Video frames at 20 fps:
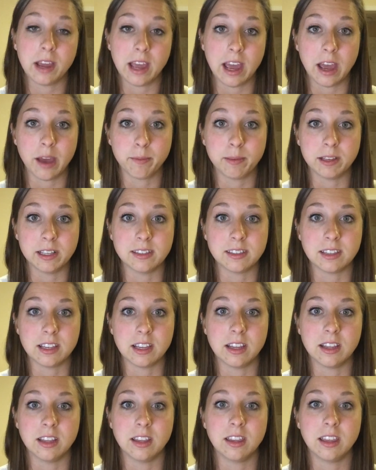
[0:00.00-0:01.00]
it happens
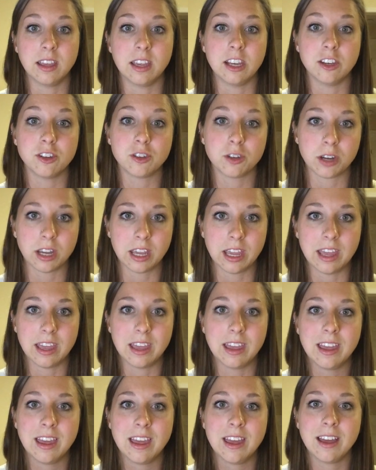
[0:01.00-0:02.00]
in the
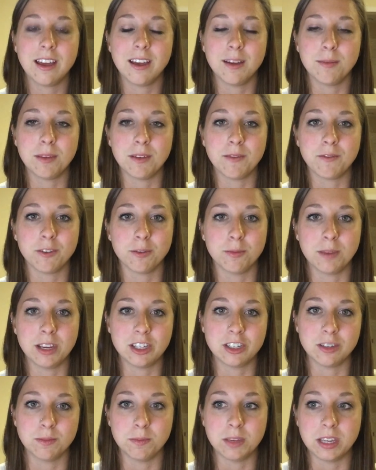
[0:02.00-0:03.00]
intricate
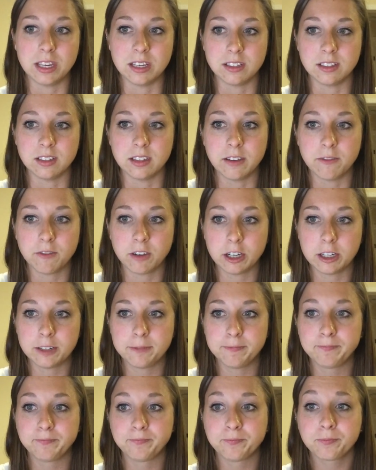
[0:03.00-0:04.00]
information being delivered.
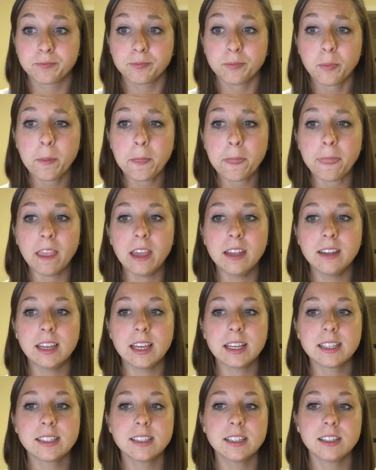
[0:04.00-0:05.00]
And
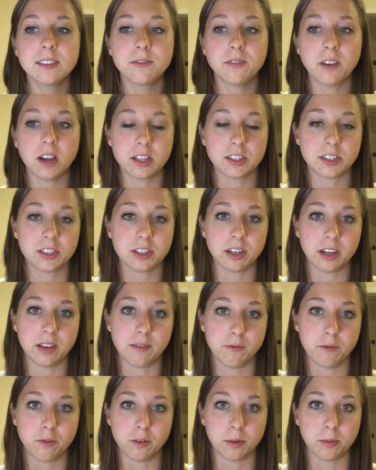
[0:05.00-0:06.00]
next is foster
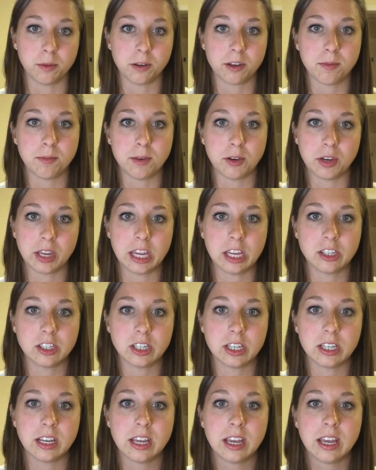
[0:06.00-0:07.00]
informal
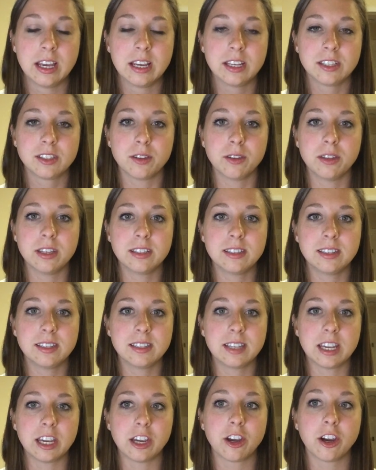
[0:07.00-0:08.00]
communication. So this
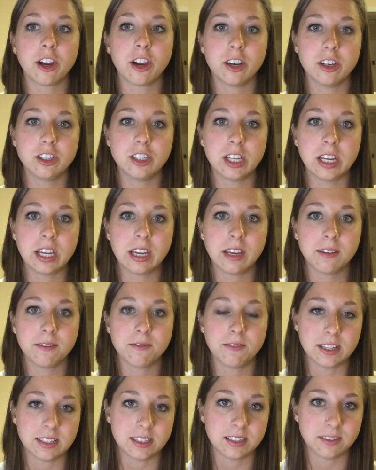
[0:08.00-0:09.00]
is encouraging
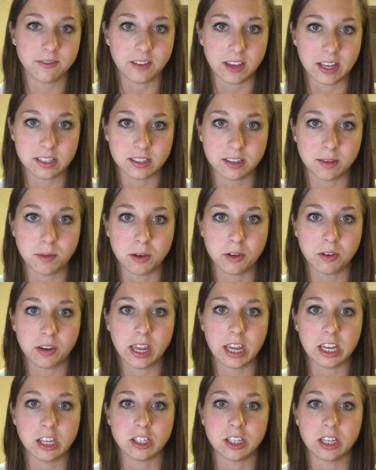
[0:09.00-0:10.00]
face-to-face
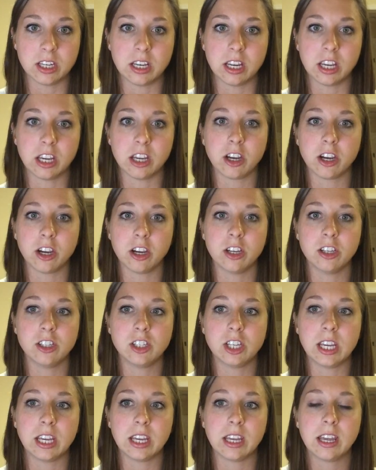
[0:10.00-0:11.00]
communication,
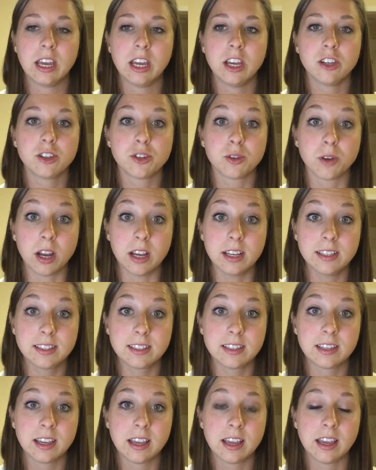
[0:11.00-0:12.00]
encouraging
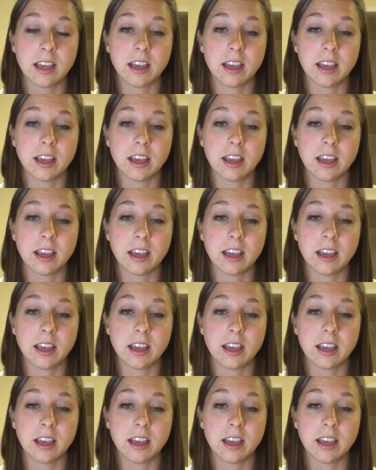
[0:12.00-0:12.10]
trust